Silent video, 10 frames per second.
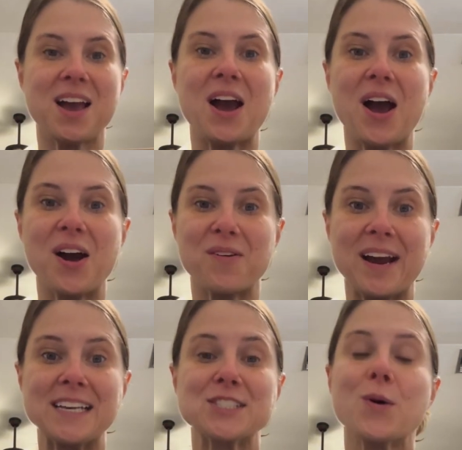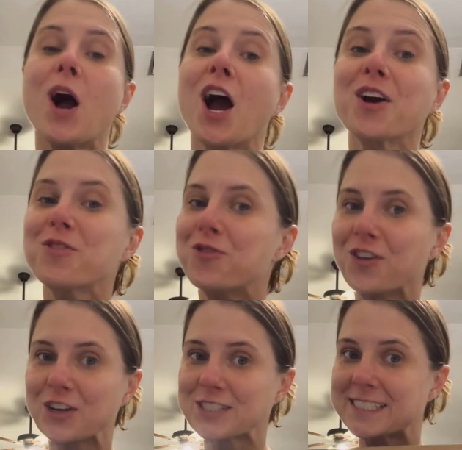All right, so our
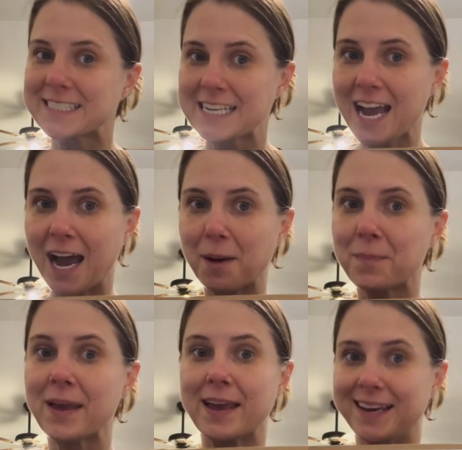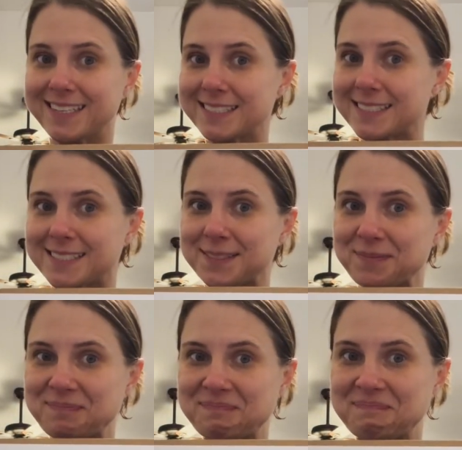first step is
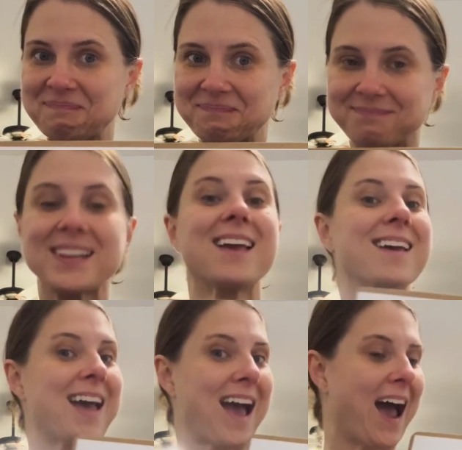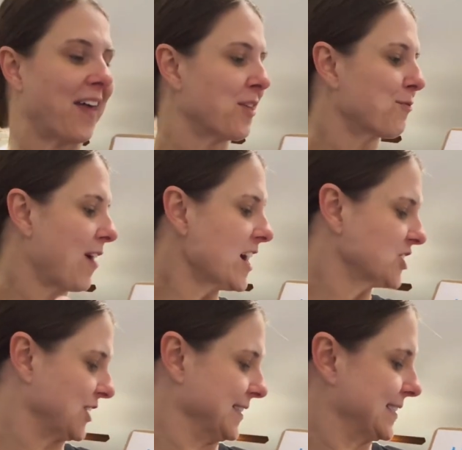add the
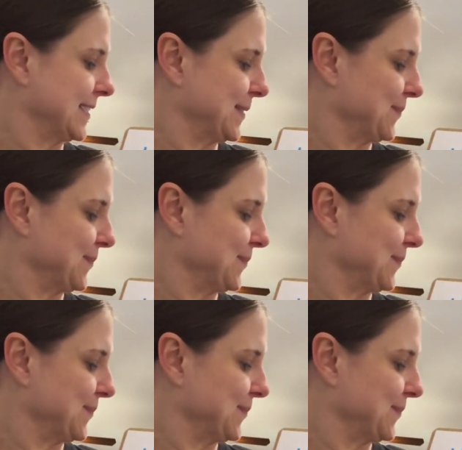fractions.